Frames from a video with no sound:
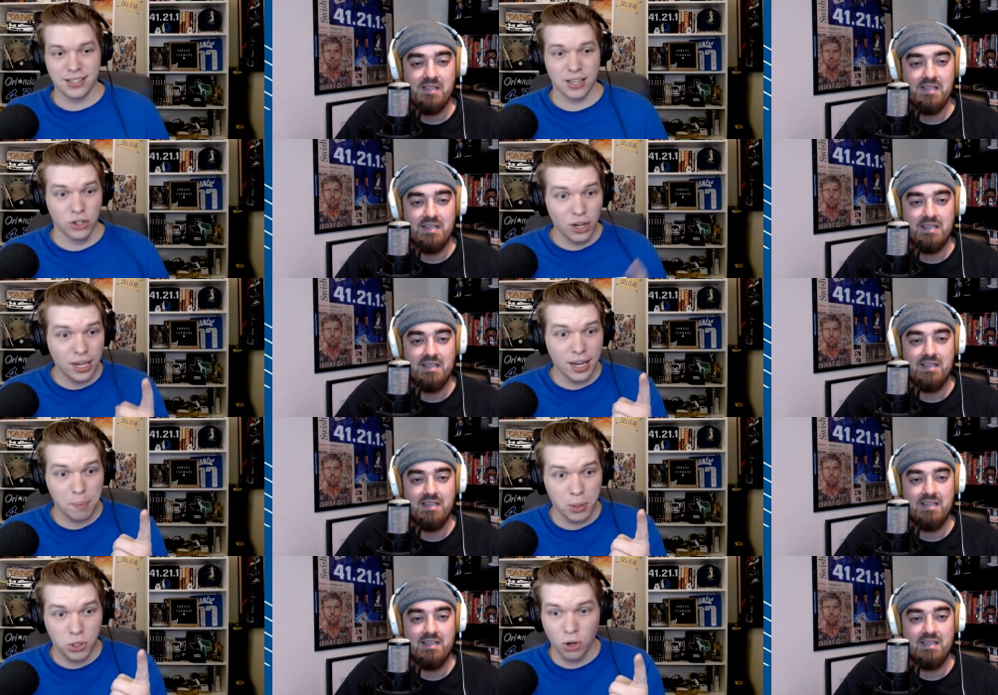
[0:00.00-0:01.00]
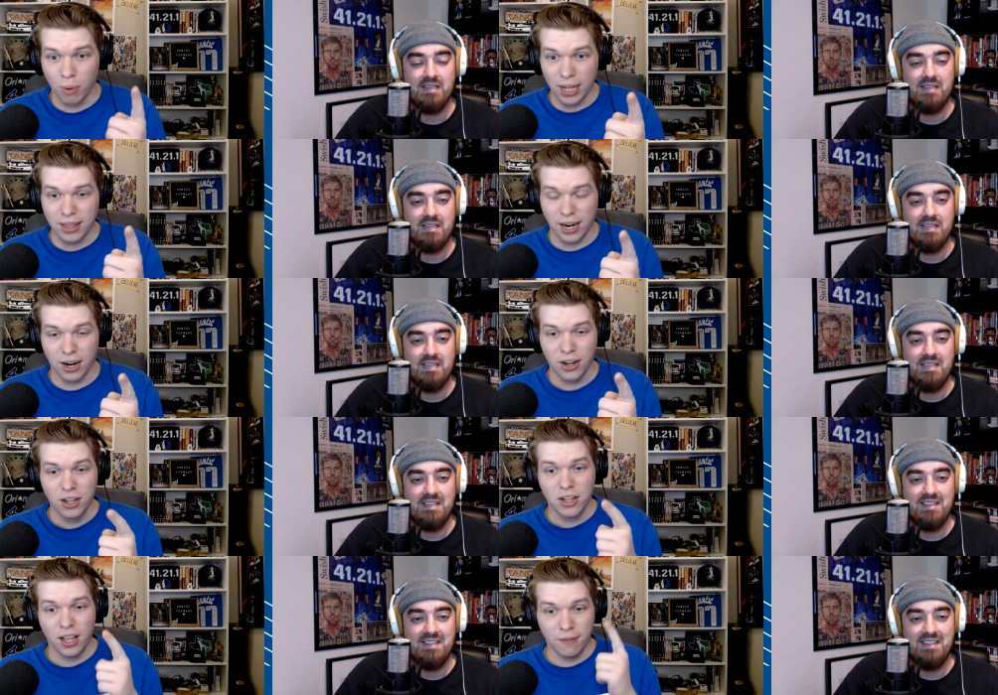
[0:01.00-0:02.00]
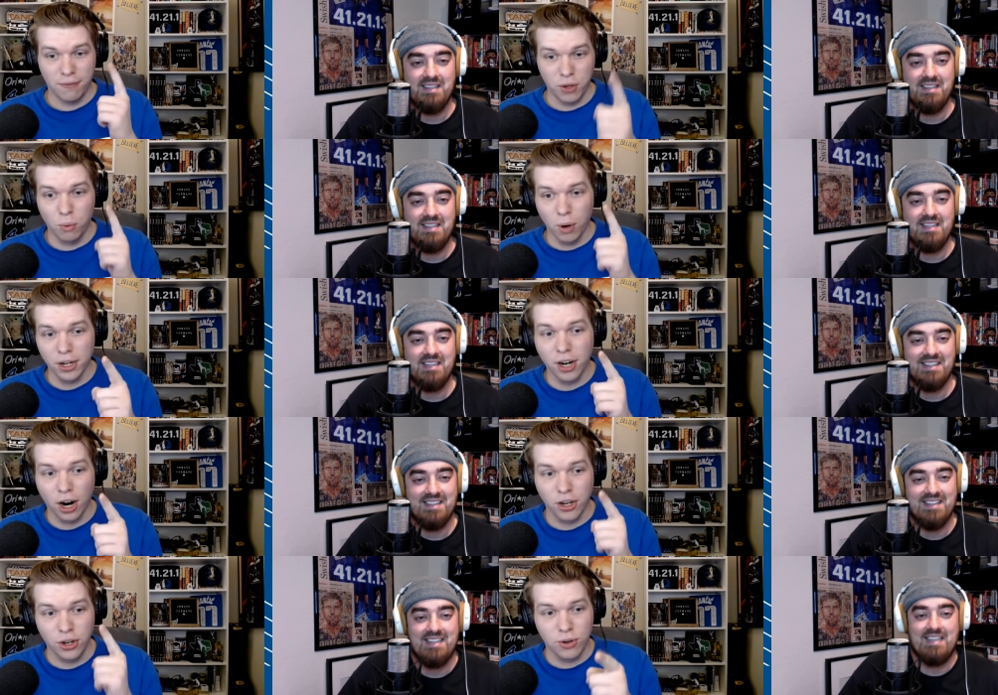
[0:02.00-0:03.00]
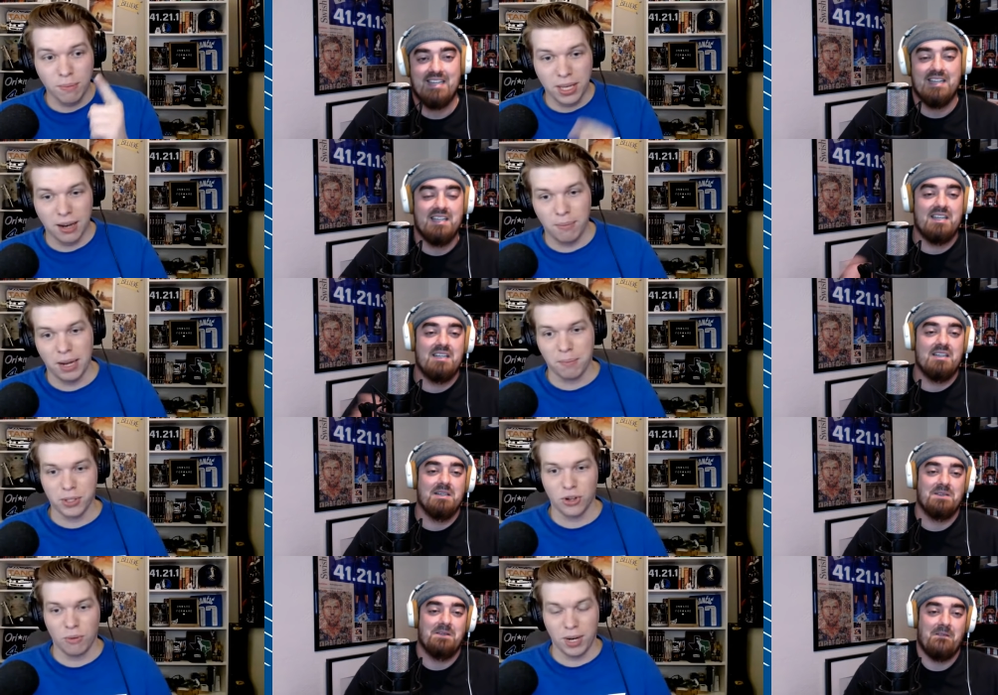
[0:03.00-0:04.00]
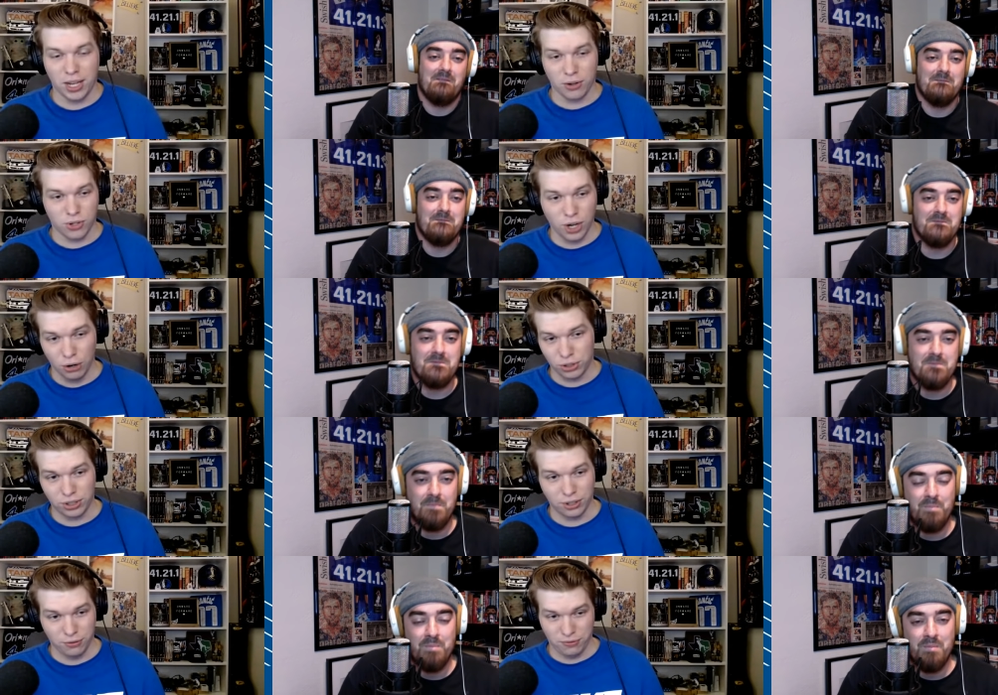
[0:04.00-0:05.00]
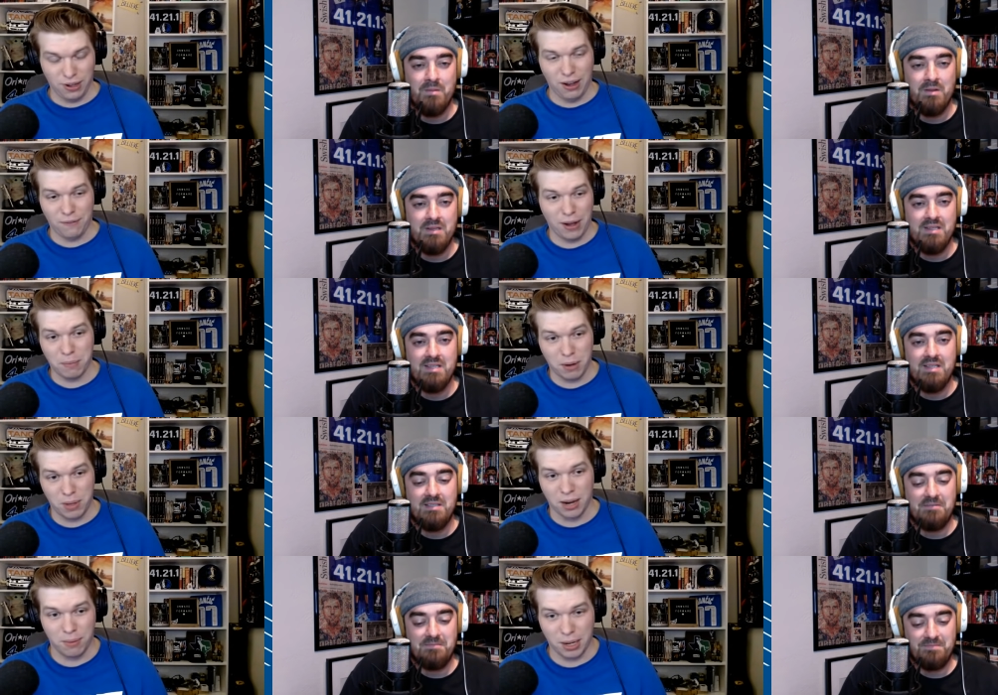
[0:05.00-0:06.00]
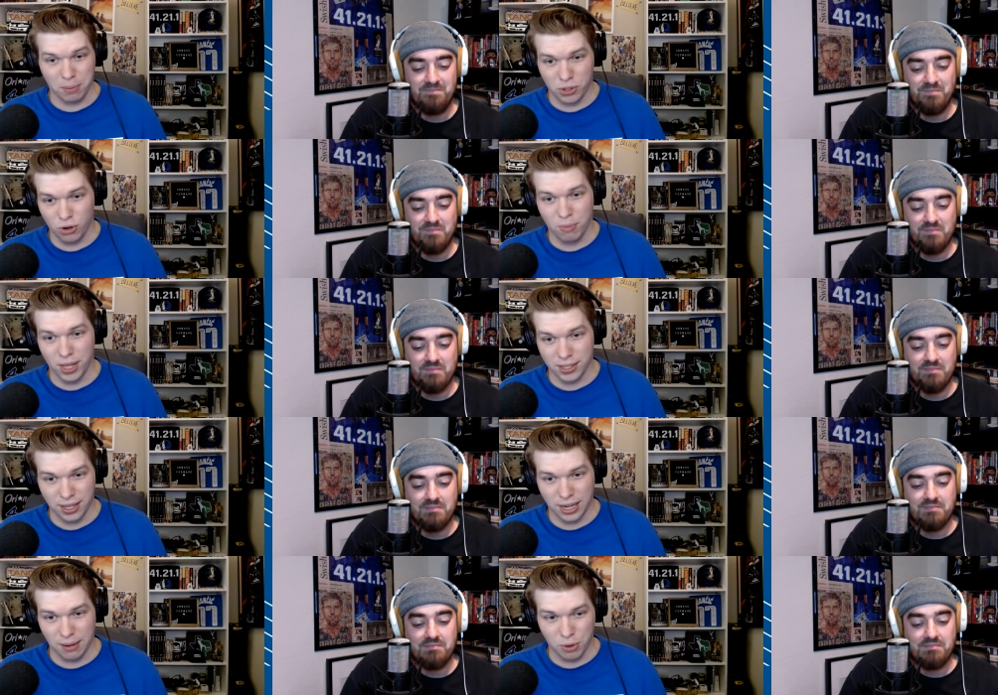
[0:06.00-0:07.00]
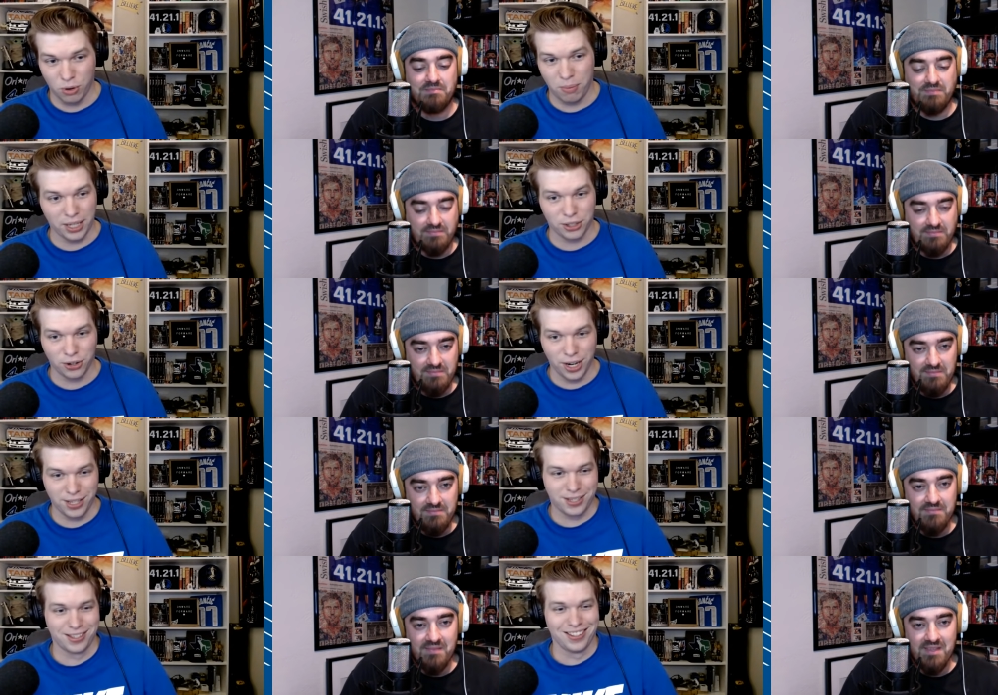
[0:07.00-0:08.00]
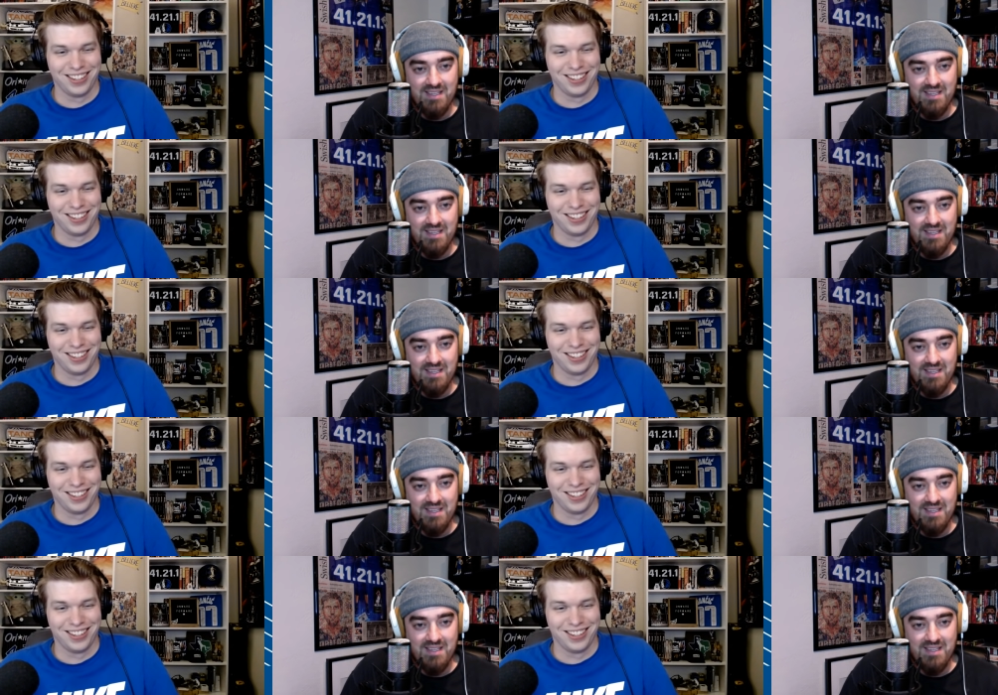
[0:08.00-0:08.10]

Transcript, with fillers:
Speaker 1: and says, "Look at Nick Batum right there." if you work hard, you can become Nick Batum. And he goes, Coach, if, uh, if I'm going to become Nick Batum in this league, I'm going back to Greece.